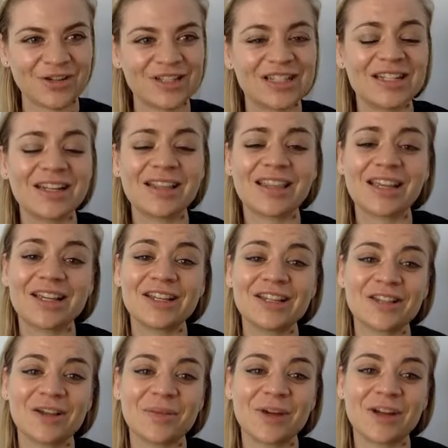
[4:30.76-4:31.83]
Kristina, thank you
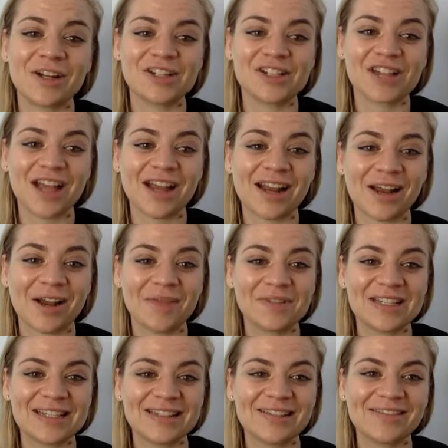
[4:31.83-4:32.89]
so much. And I hope to
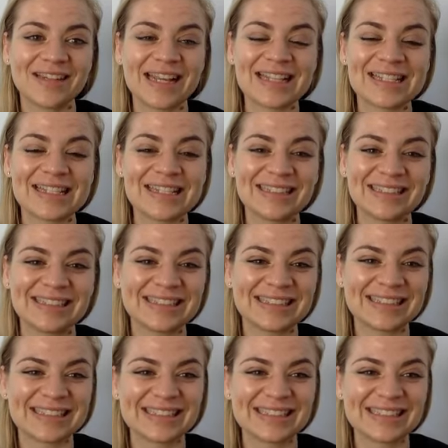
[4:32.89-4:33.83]
see you again soon.